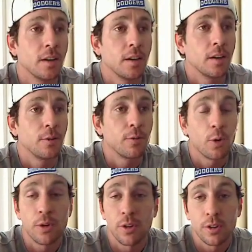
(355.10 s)

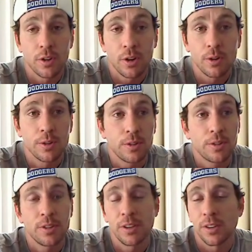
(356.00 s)
Fold their
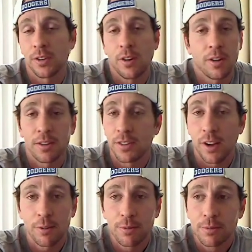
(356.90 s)
clothes, you know, all the
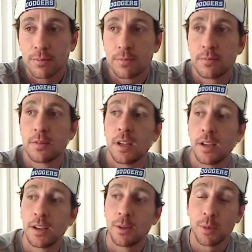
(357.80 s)
stuff.
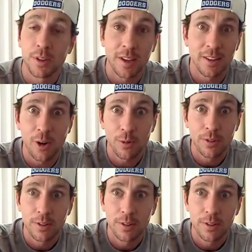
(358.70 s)
But they don't,